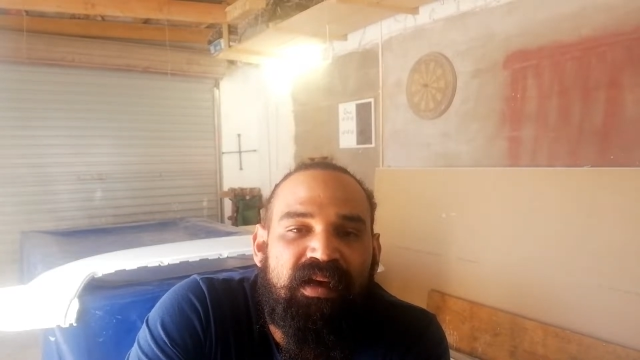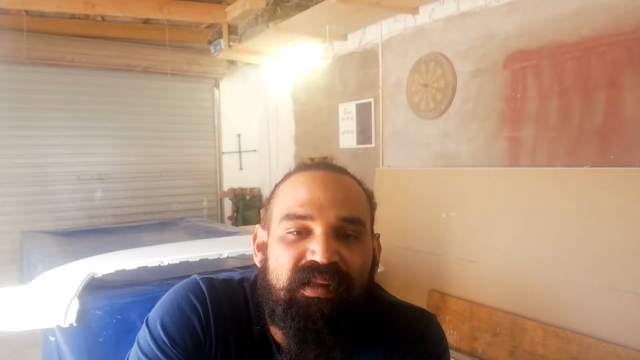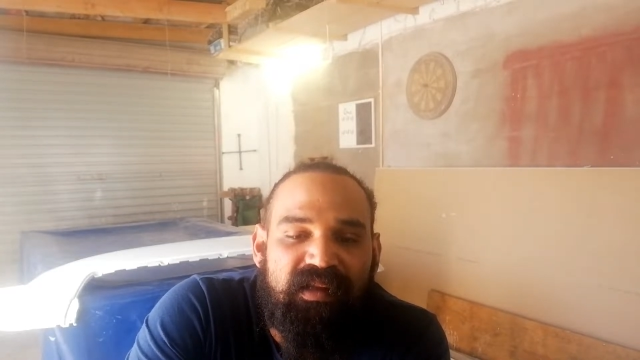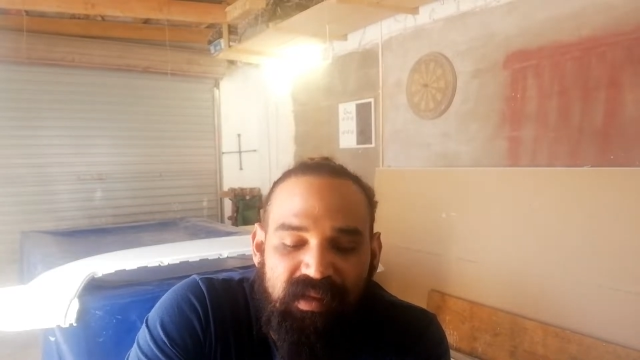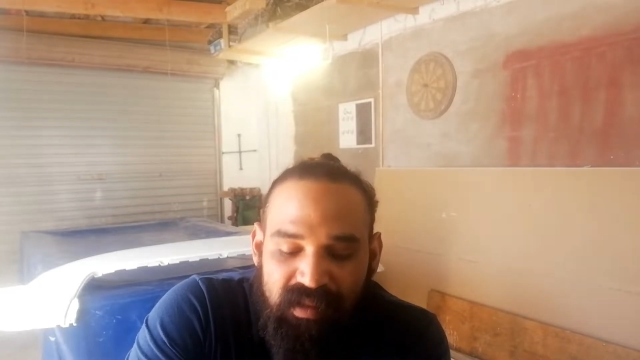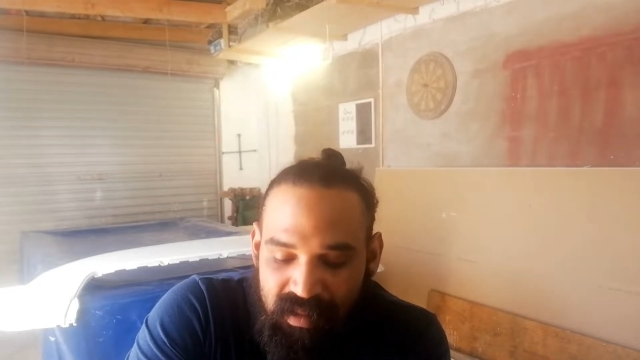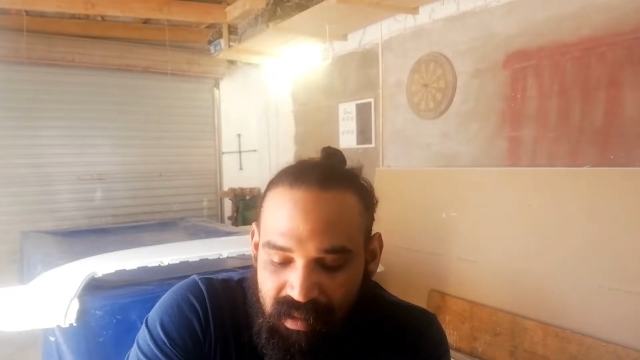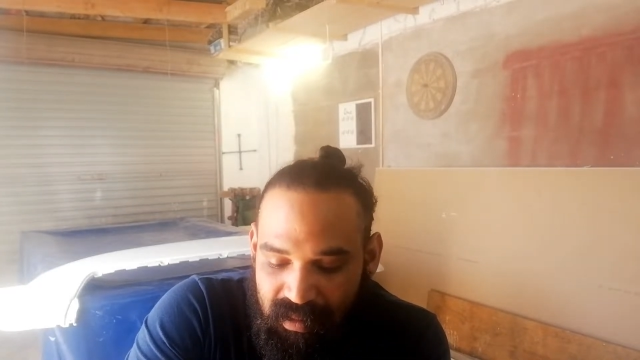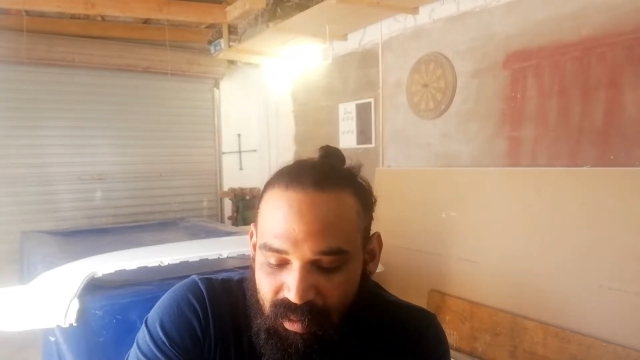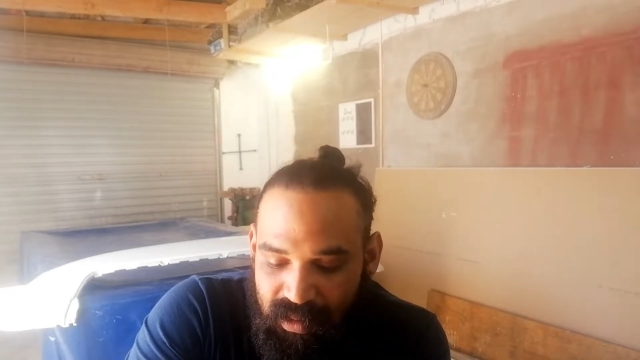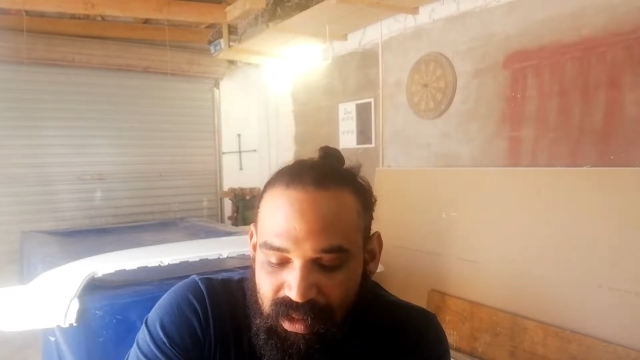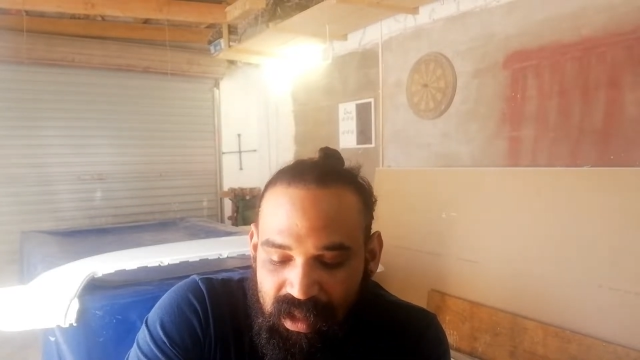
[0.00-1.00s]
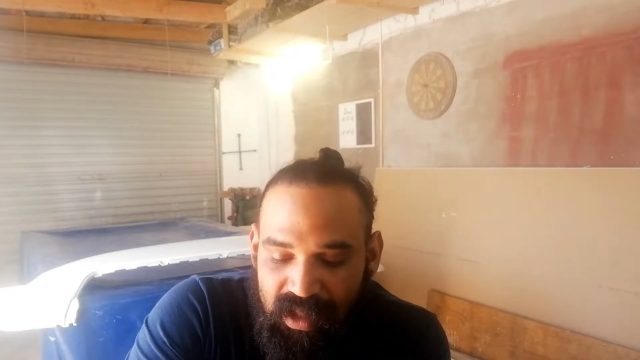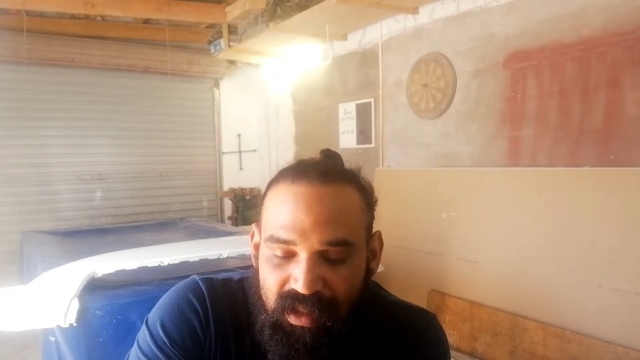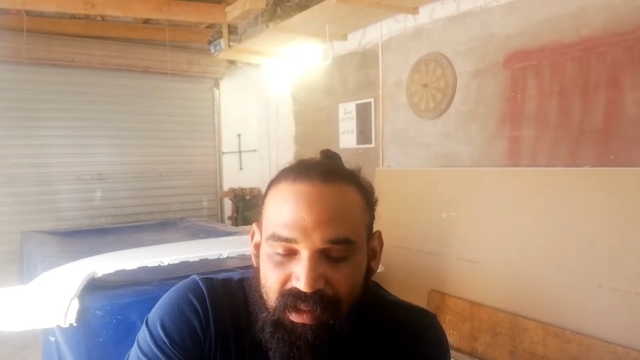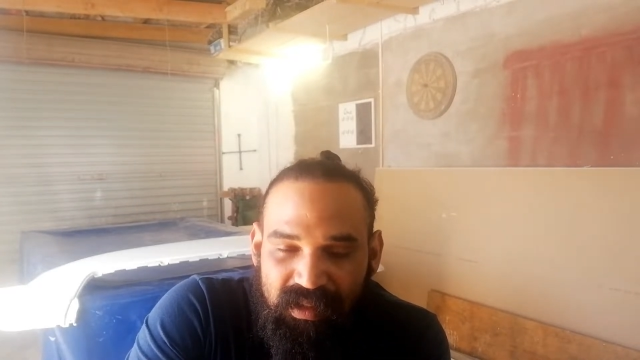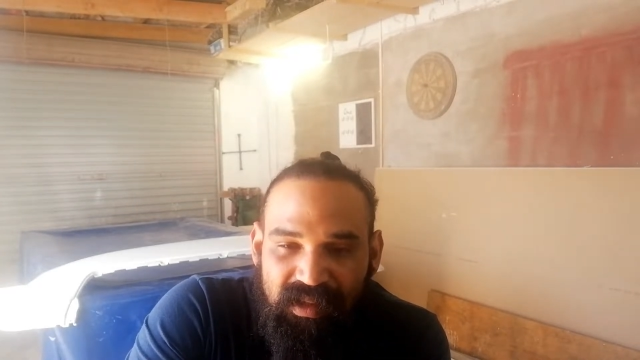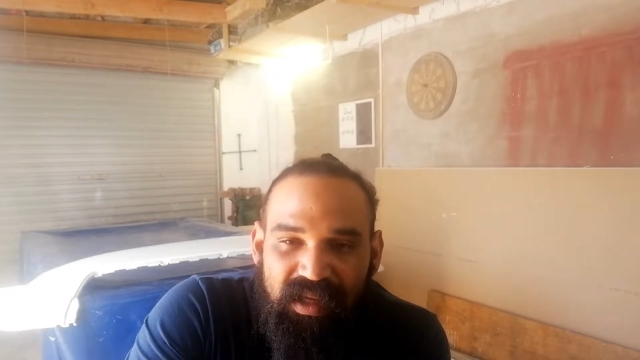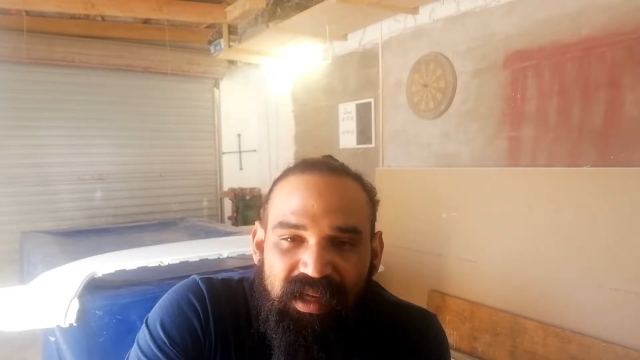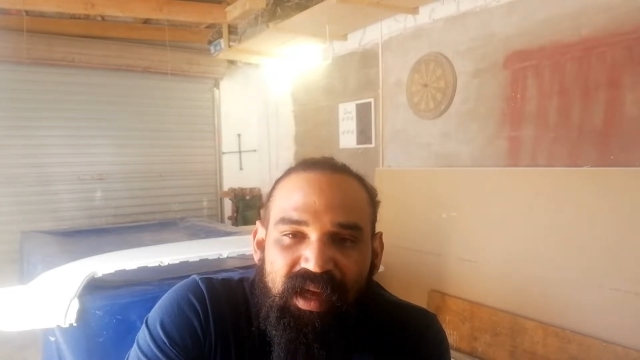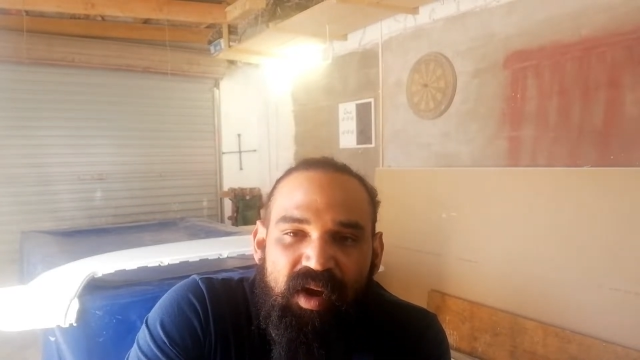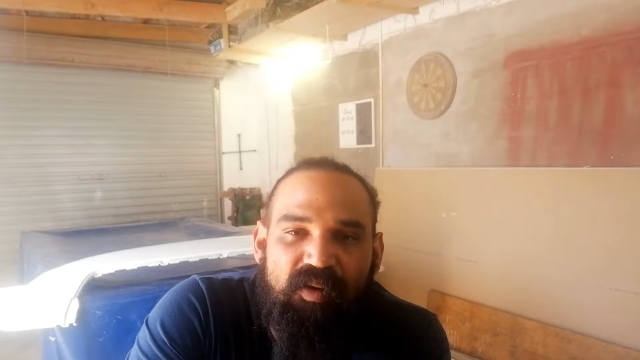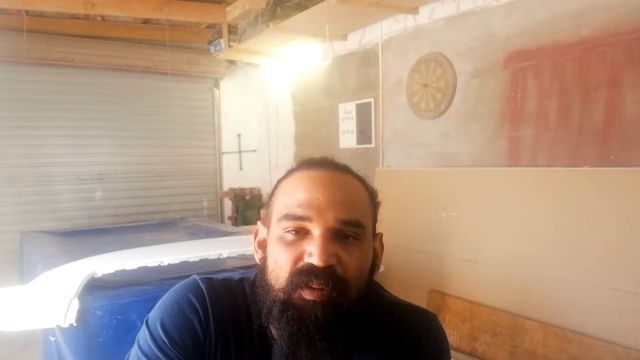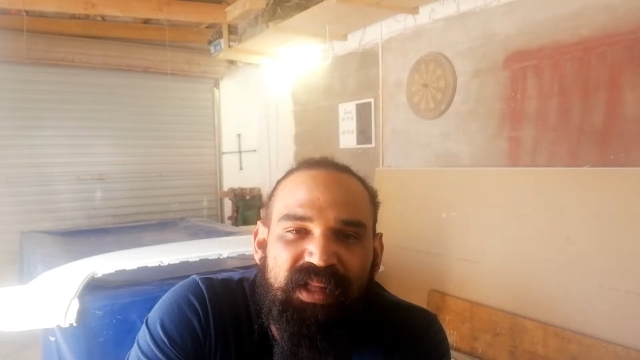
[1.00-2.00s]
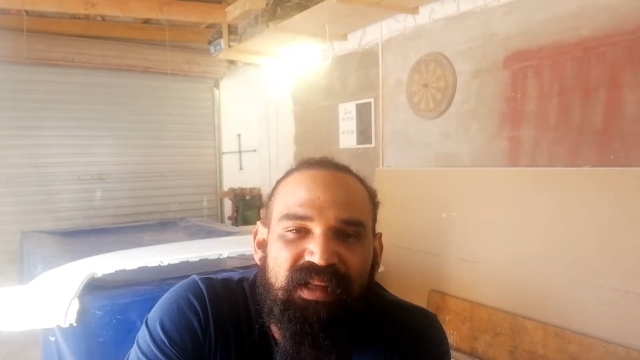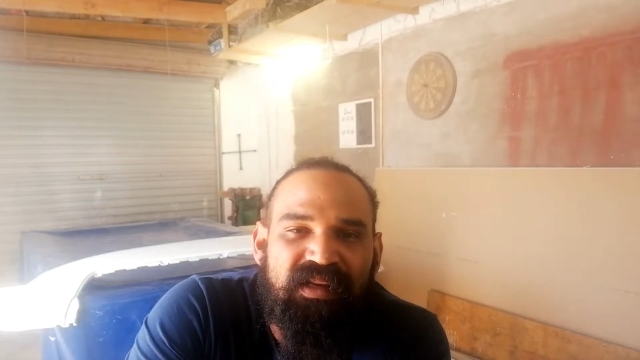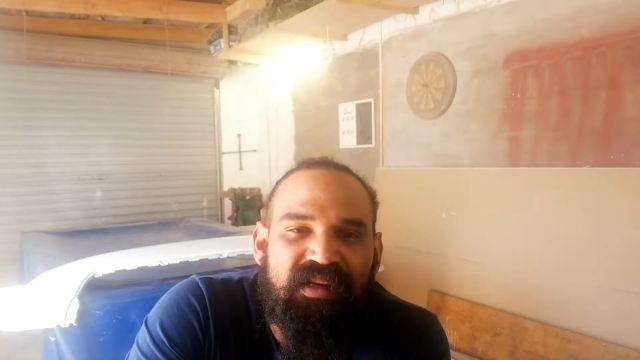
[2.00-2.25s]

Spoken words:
the dechrome it.